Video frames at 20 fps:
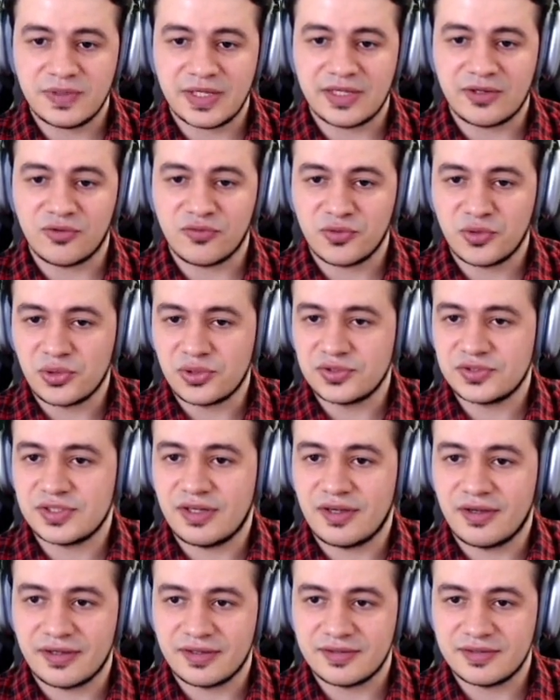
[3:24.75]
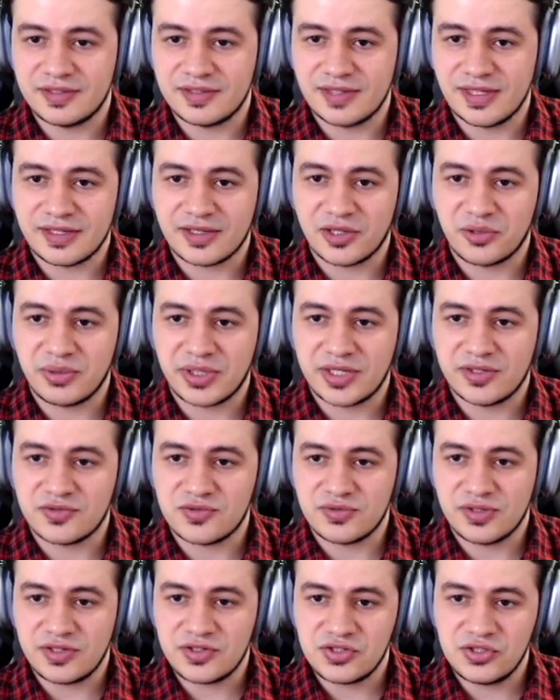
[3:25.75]
And of course, I did like a quick
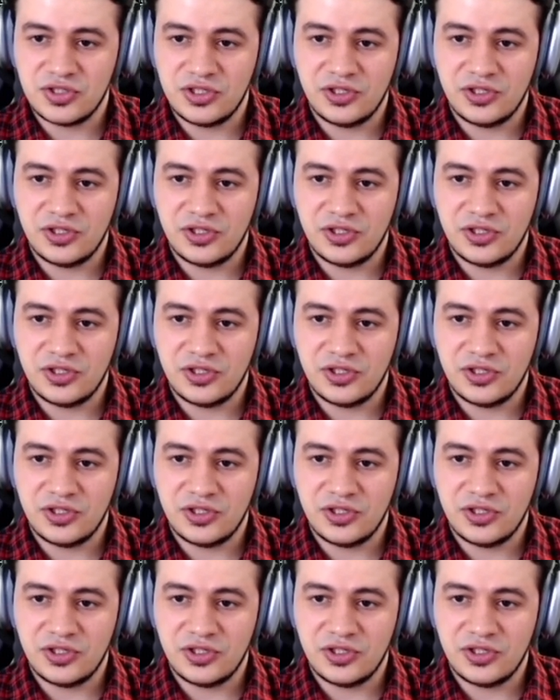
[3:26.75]
introduction